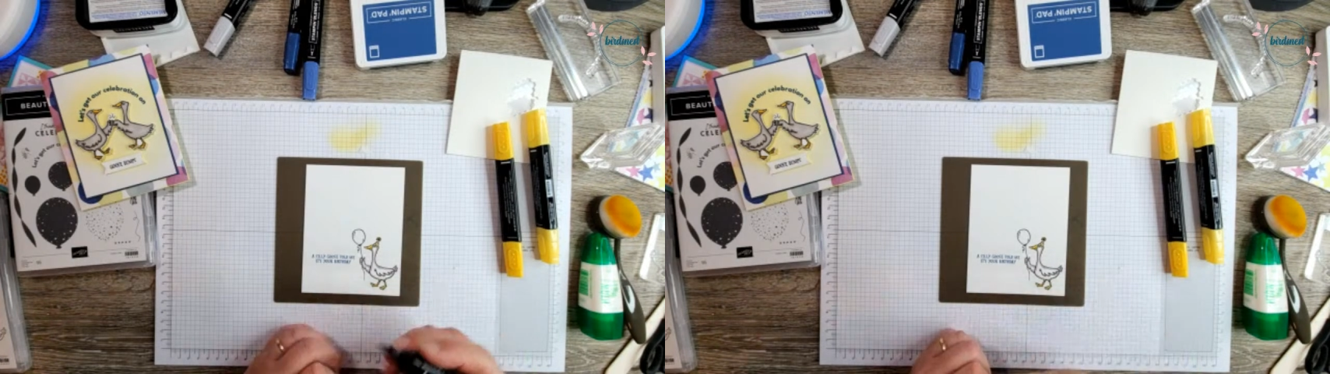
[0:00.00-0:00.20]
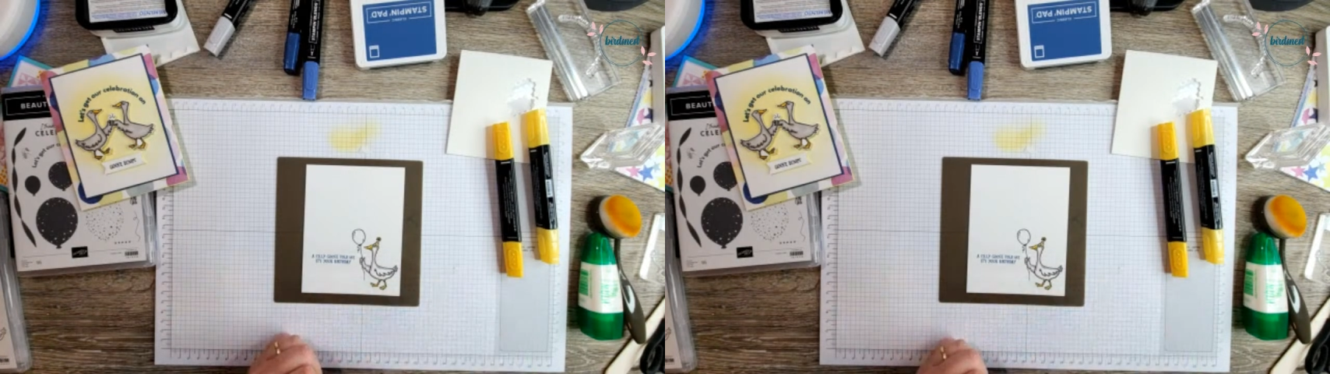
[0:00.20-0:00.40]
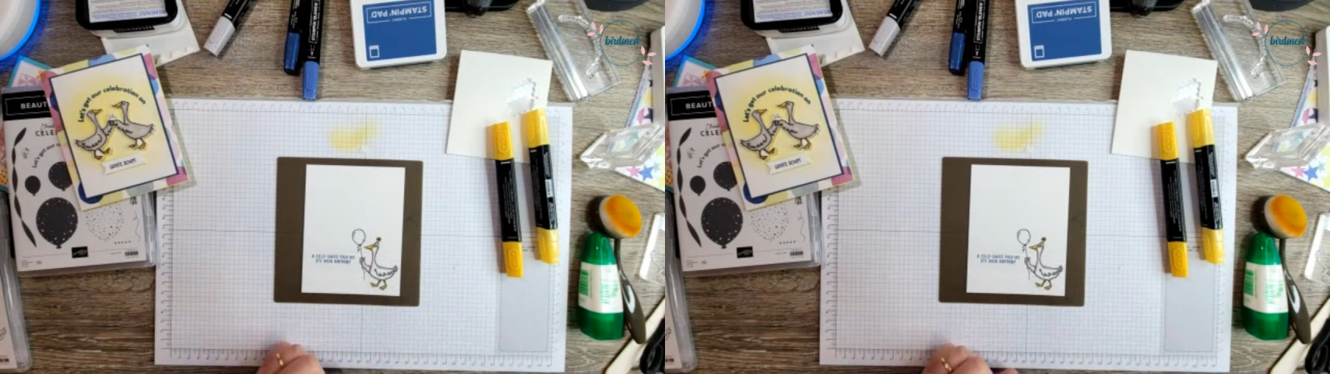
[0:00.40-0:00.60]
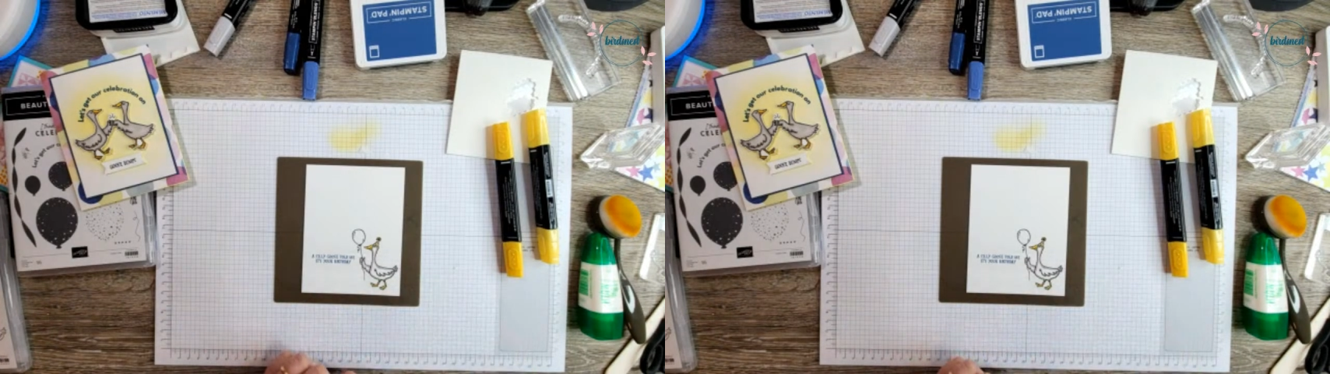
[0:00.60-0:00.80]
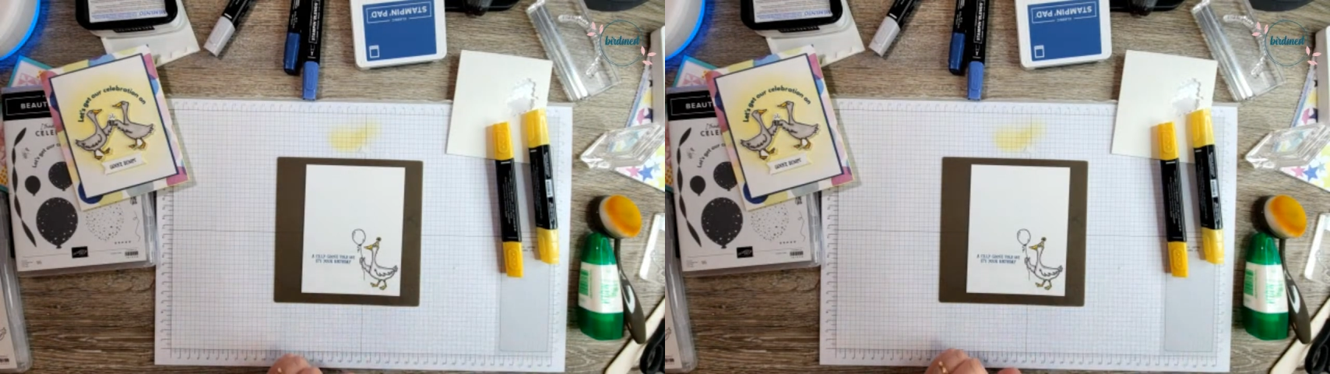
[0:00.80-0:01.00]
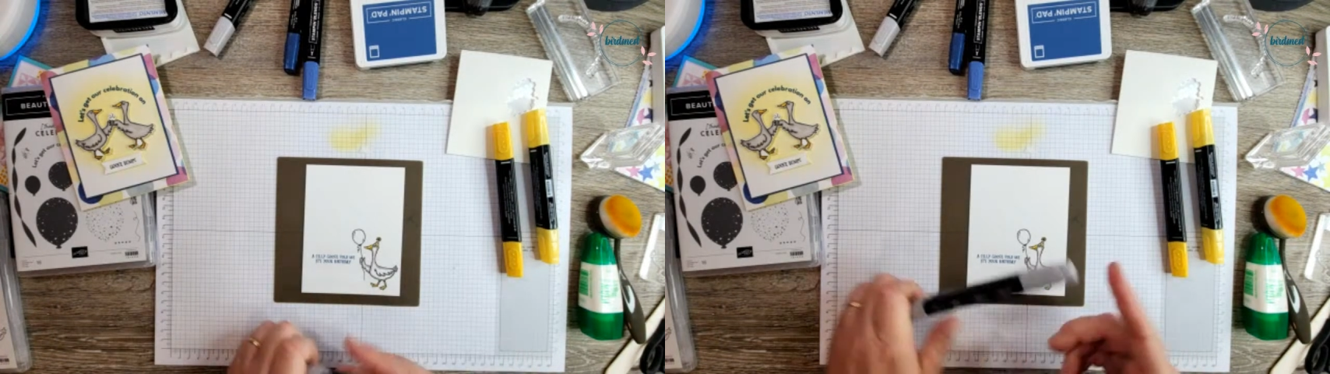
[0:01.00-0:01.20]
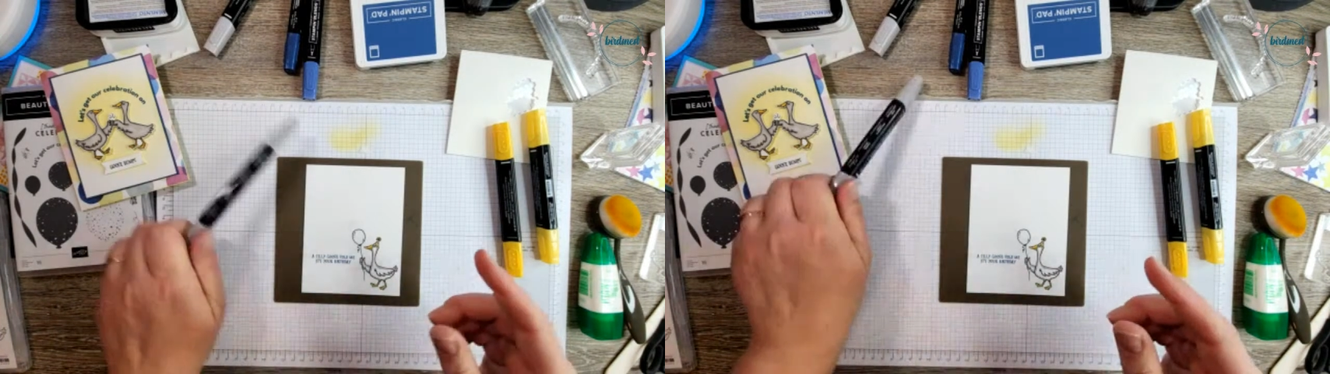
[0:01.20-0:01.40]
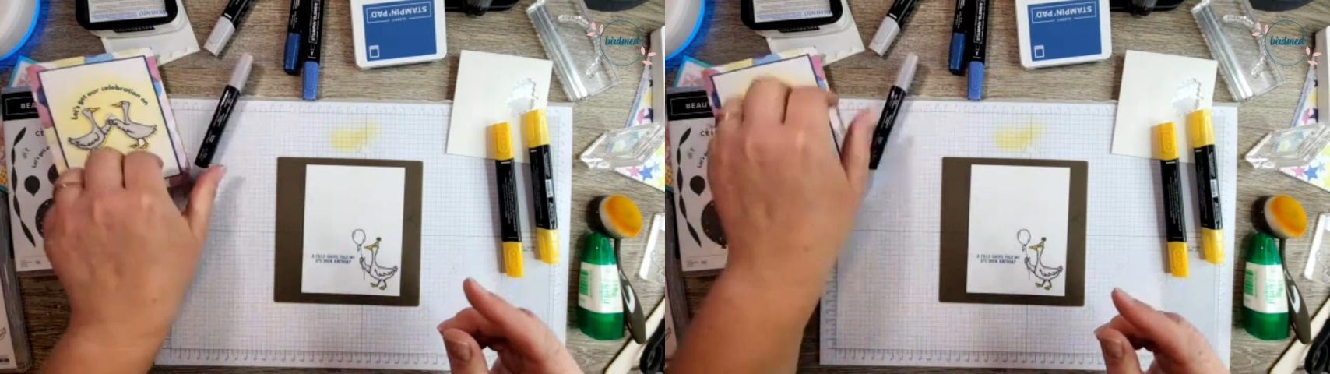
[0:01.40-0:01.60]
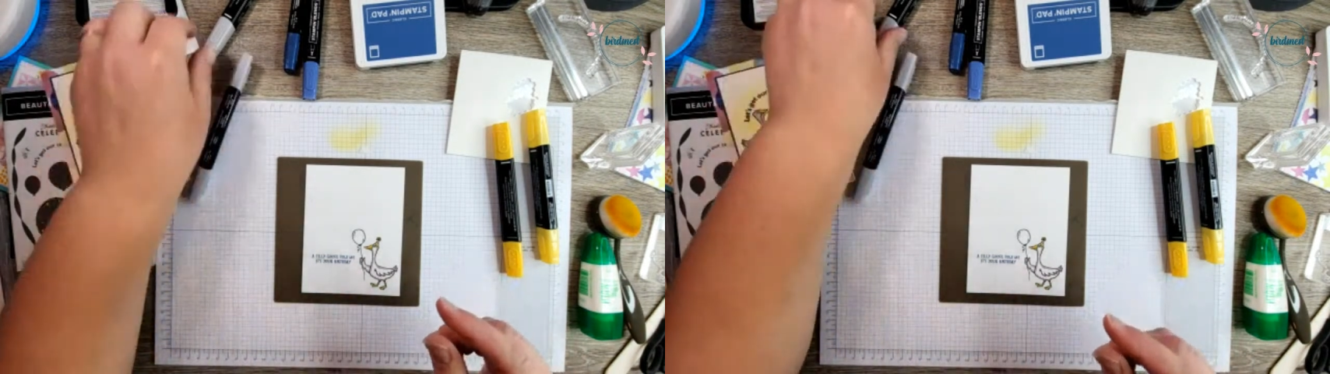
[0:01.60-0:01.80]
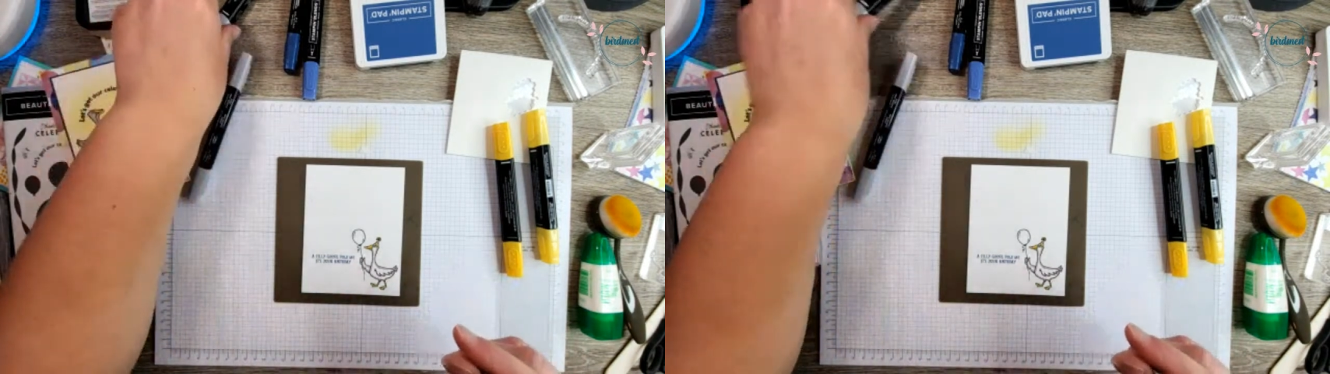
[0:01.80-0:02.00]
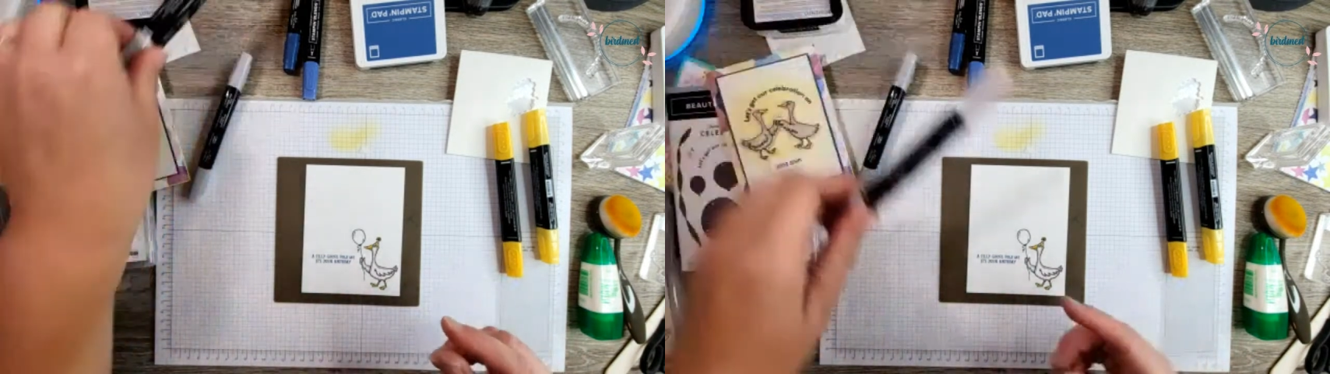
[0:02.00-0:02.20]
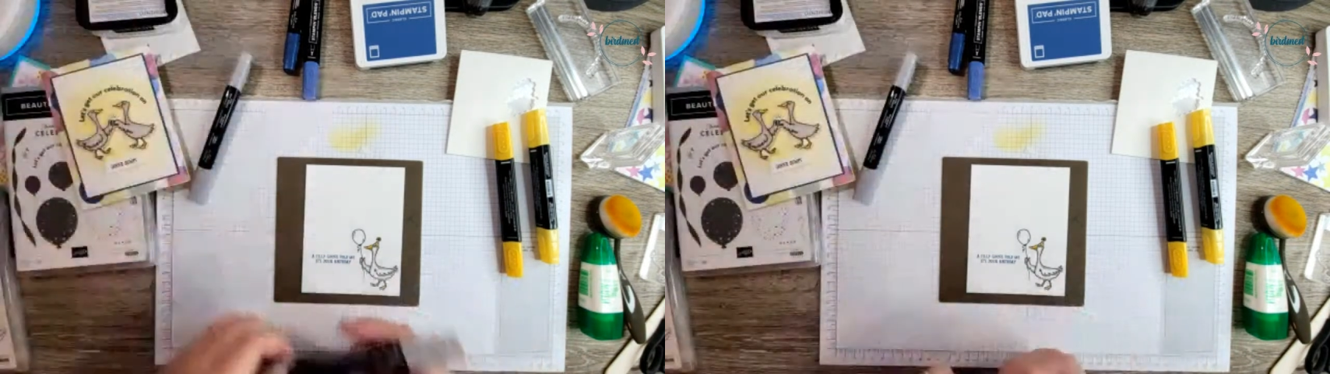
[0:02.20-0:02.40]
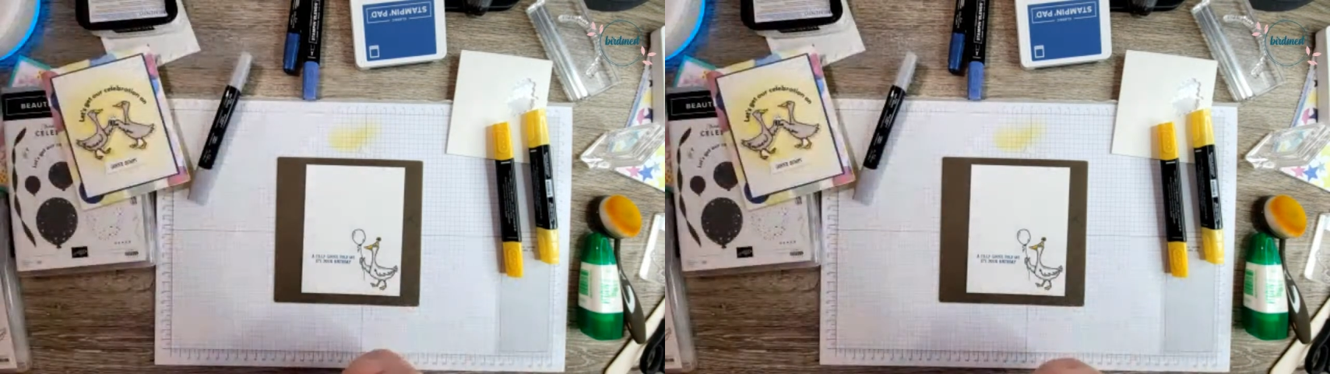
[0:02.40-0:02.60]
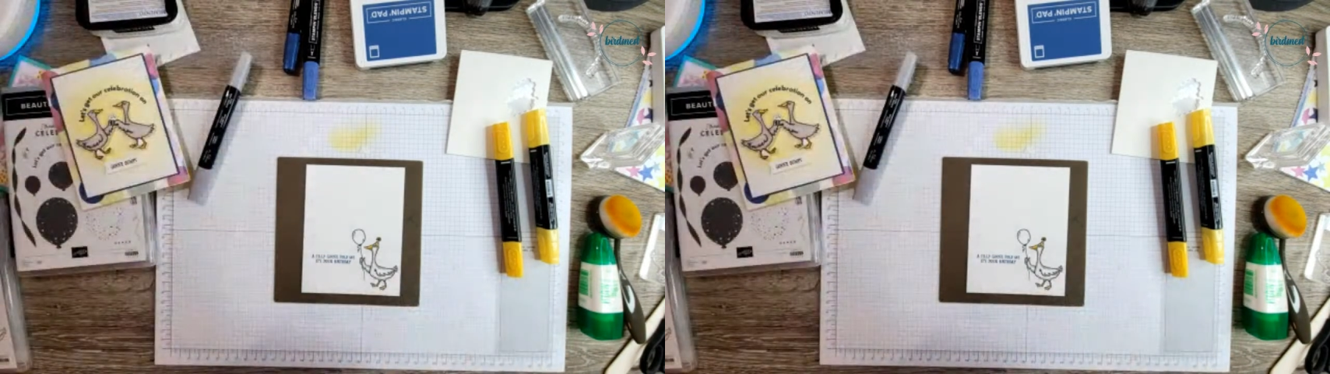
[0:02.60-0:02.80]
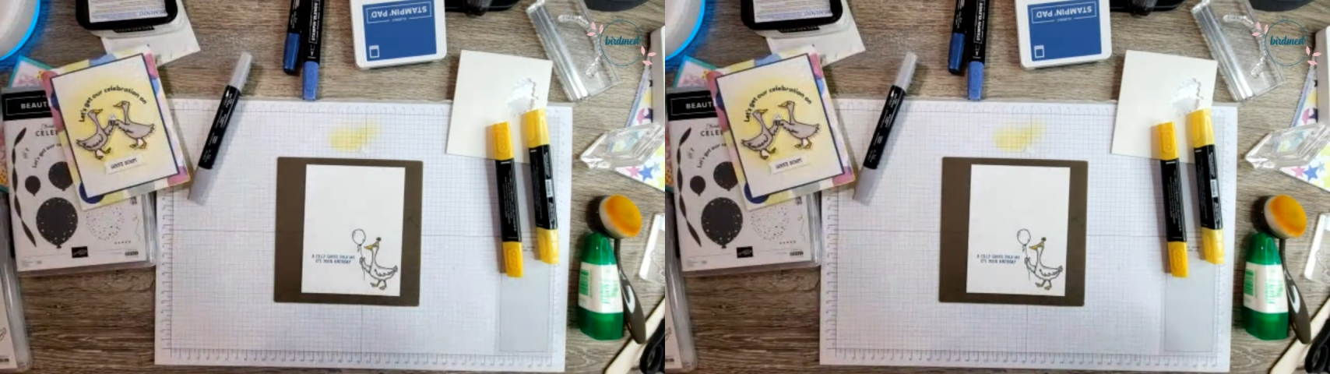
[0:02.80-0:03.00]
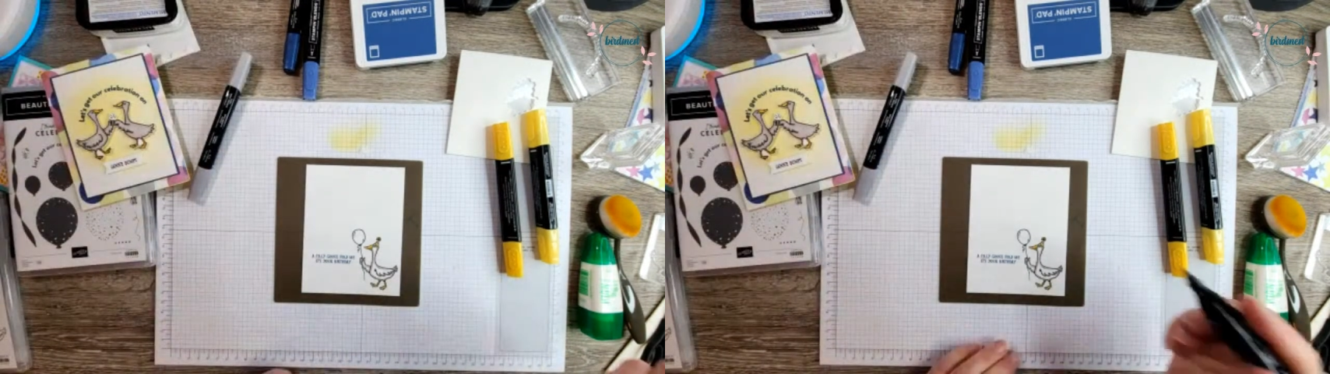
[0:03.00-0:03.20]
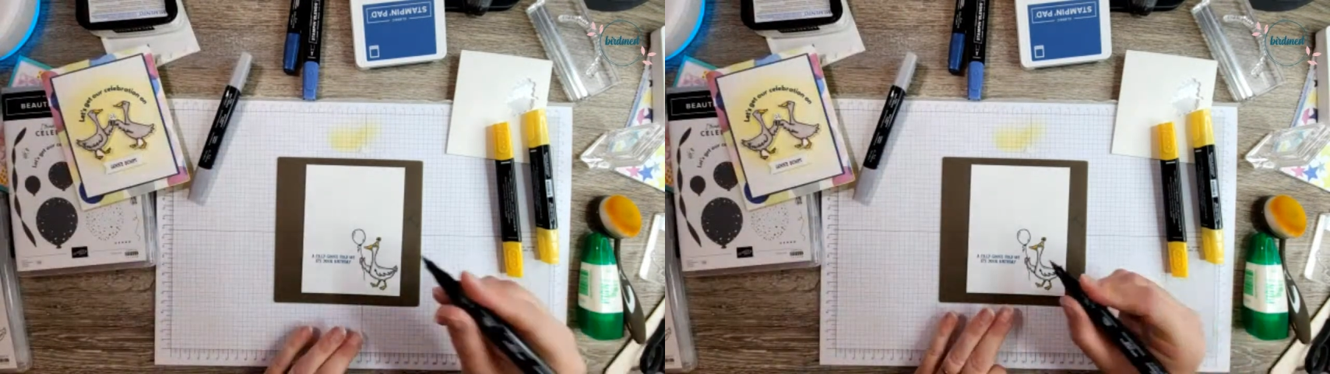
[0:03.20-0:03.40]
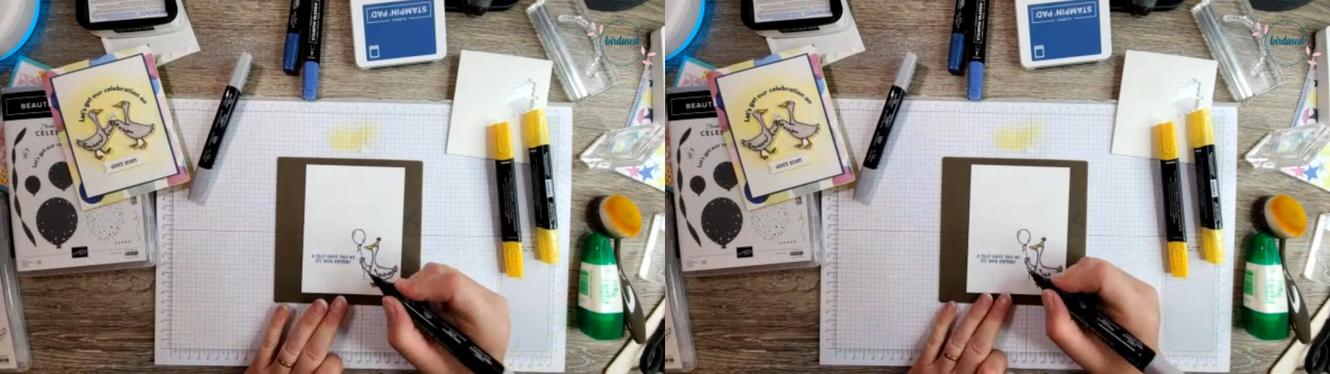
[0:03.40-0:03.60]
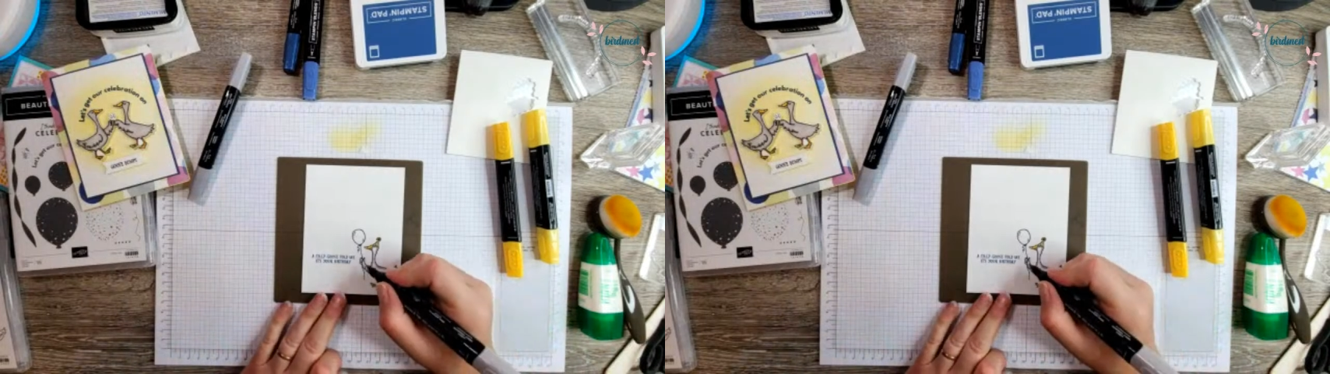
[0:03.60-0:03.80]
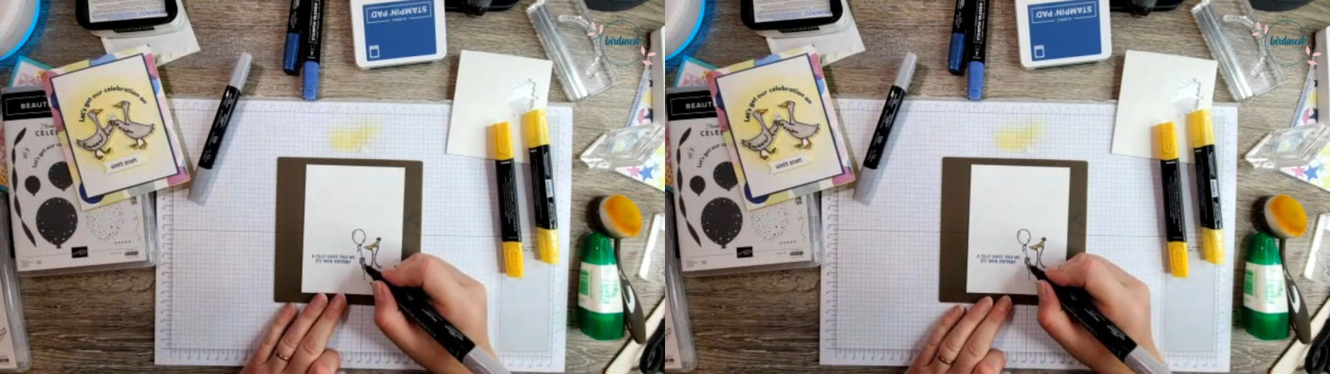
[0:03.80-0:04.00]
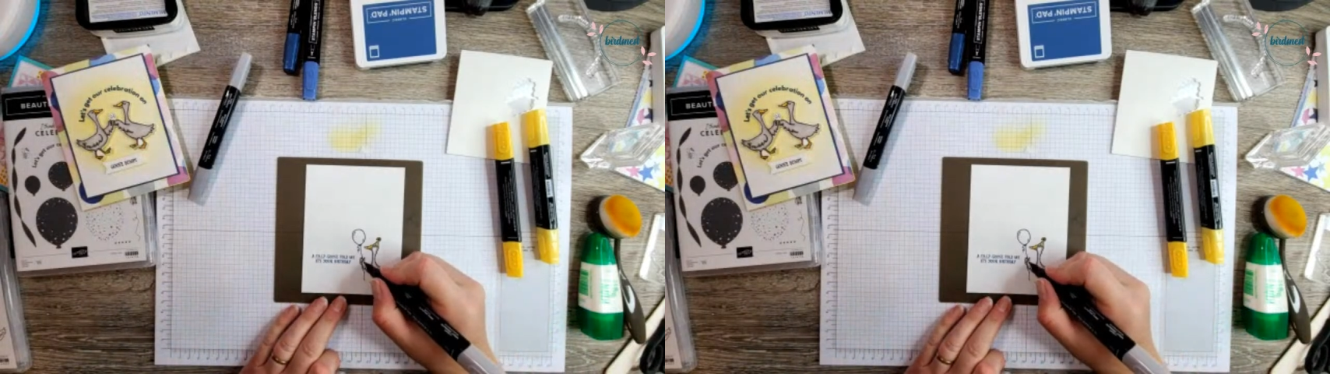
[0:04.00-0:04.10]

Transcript: [unreadable: no face in view]